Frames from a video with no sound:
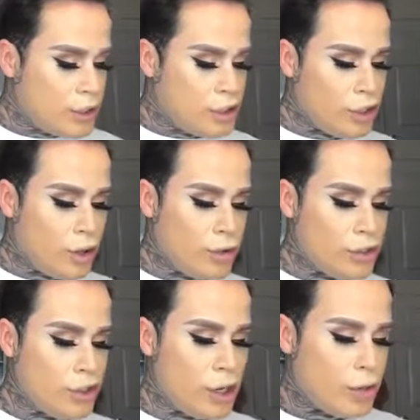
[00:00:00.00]
So,
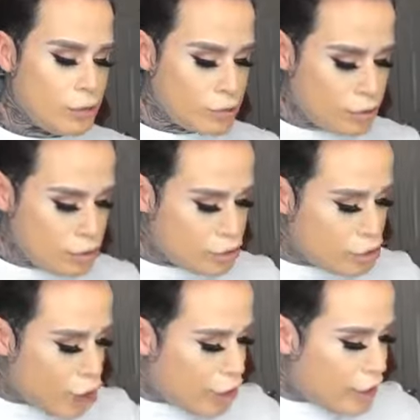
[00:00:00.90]
you know,
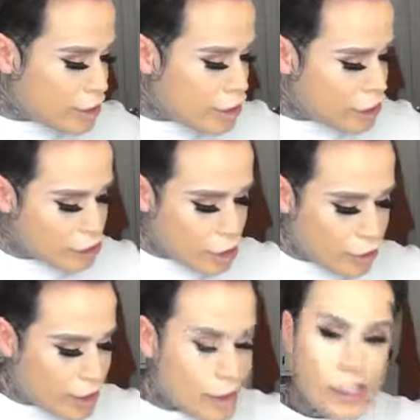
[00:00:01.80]
don't
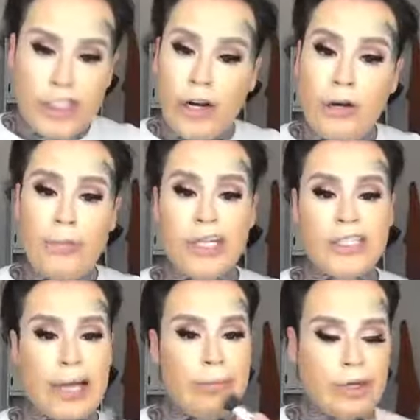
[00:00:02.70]
get disturbed, bitch.
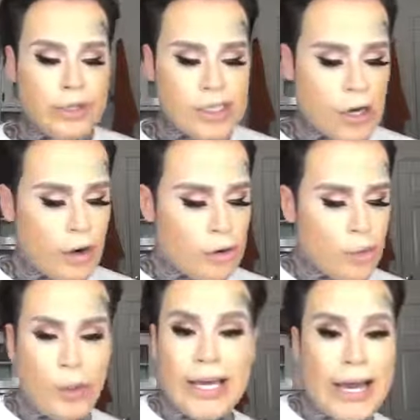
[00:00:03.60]
They build these hoes.
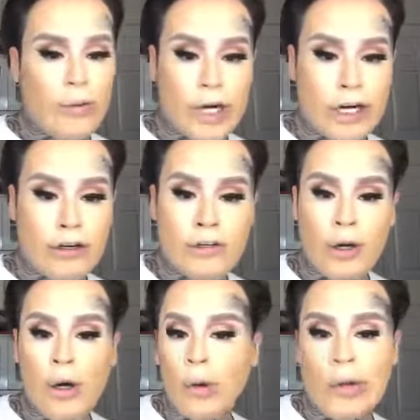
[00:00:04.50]
We ain't real.
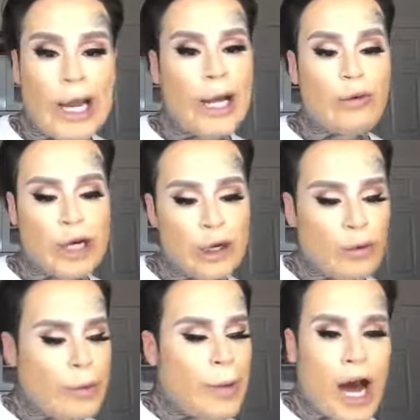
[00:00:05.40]
We ain't real.
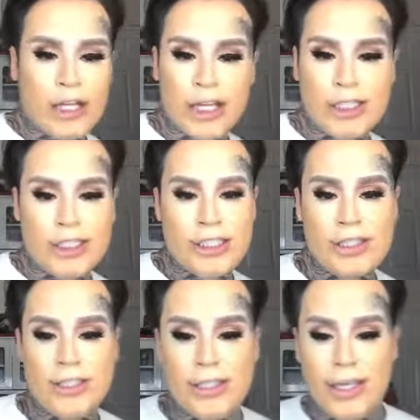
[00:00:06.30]
We bought this.
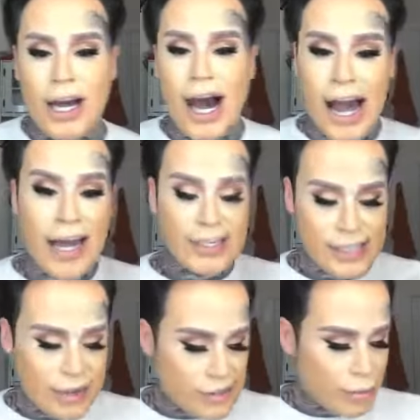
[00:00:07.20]
I had to
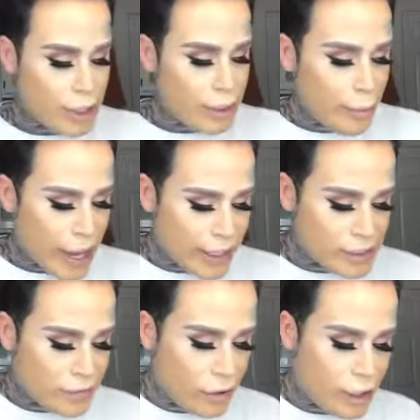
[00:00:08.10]
save some pretty
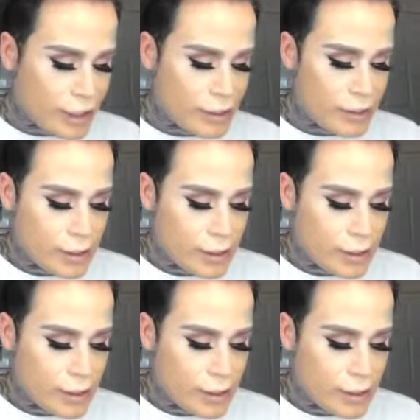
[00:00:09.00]
pennies for it.